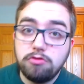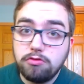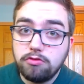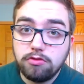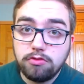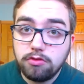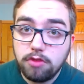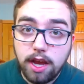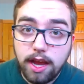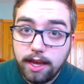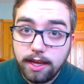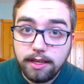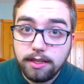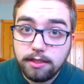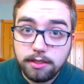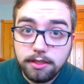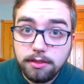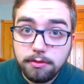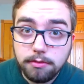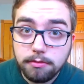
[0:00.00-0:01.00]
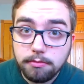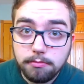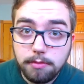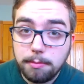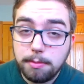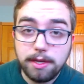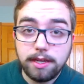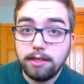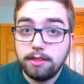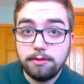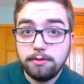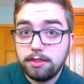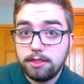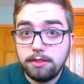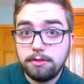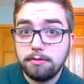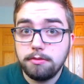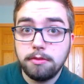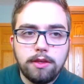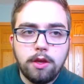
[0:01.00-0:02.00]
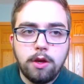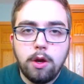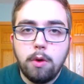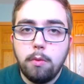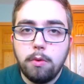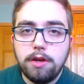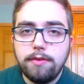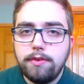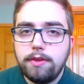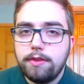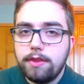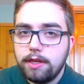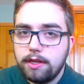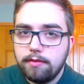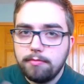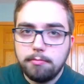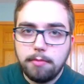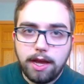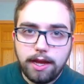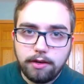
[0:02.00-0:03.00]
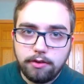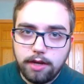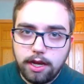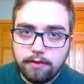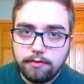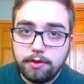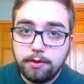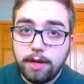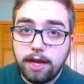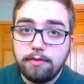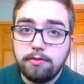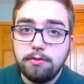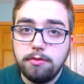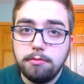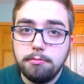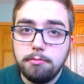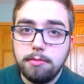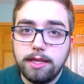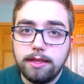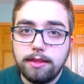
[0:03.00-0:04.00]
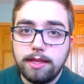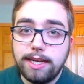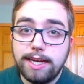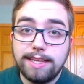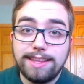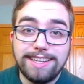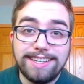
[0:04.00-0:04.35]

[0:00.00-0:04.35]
try it too. Maybe I could do it too. Whatever you think of Minecraft, you have to admit that at